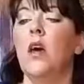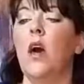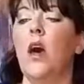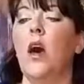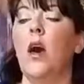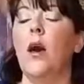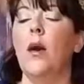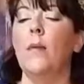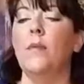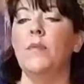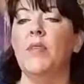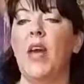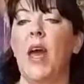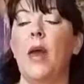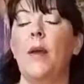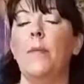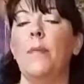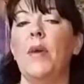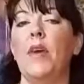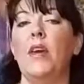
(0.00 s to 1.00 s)

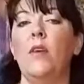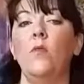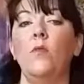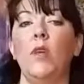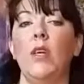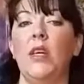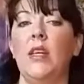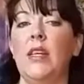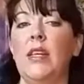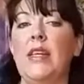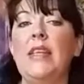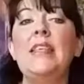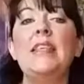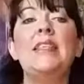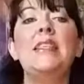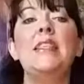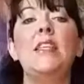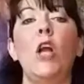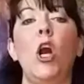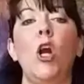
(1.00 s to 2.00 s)
type. It
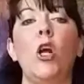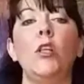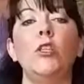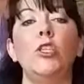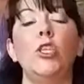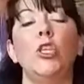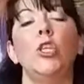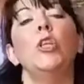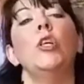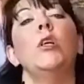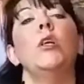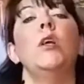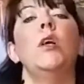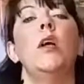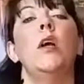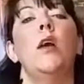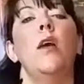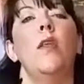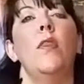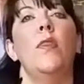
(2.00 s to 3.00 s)
is an altar
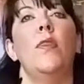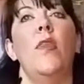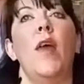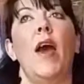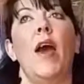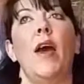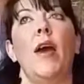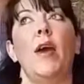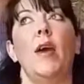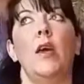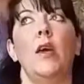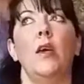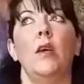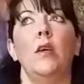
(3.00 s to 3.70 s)
that